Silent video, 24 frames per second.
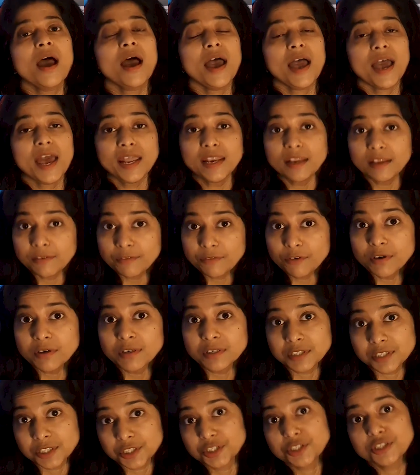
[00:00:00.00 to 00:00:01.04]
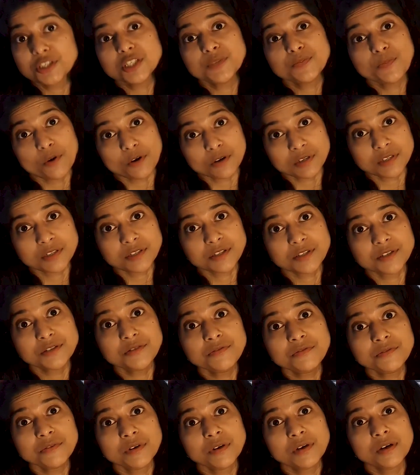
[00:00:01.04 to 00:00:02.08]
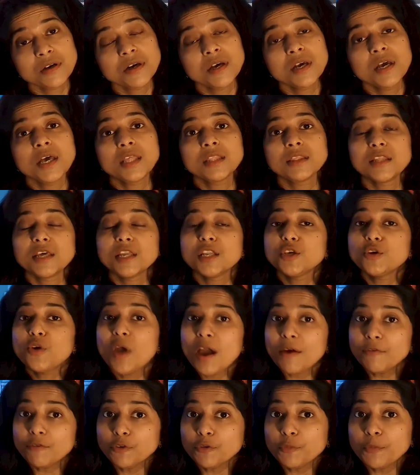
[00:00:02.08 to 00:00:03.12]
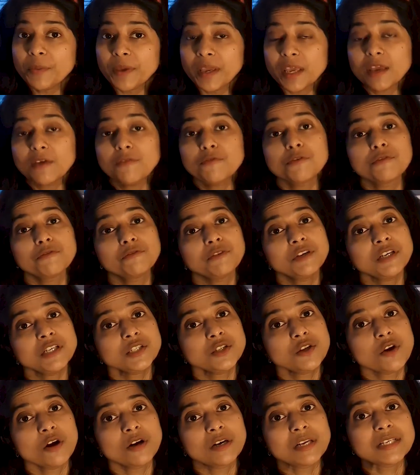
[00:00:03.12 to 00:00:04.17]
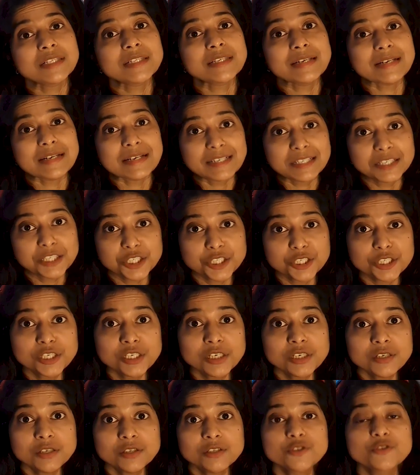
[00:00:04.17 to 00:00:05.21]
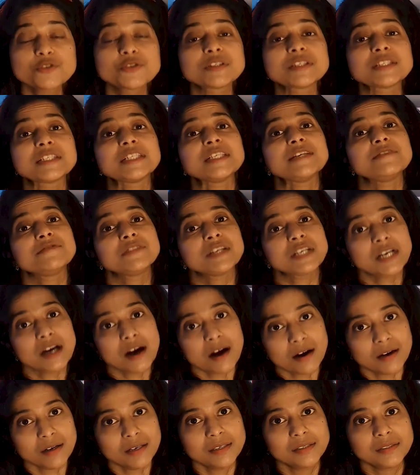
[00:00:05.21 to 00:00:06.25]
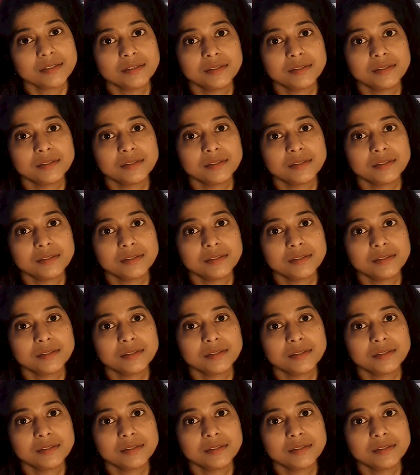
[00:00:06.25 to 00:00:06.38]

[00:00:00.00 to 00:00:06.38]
And if your decision is positive, then you have to pay 50 zlotys additional to receive the card.